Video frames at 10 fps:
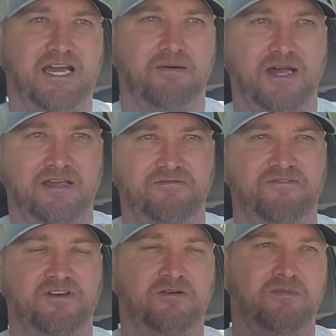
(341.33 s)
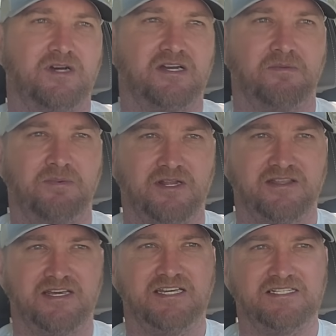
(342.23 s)
I might film a couple
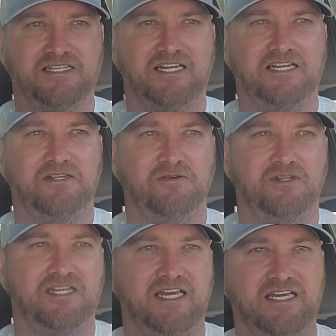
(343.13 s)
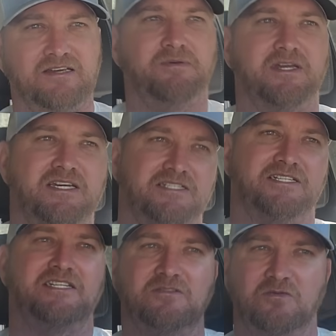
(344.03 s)
of things that I do today because
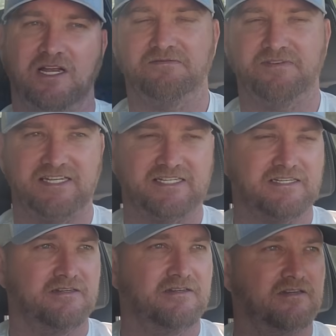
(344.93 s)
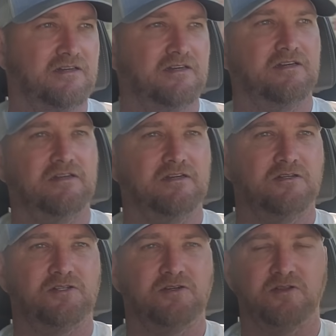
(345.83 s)
it is relevant
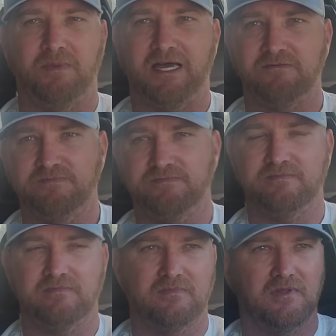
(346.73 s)
to the mountain.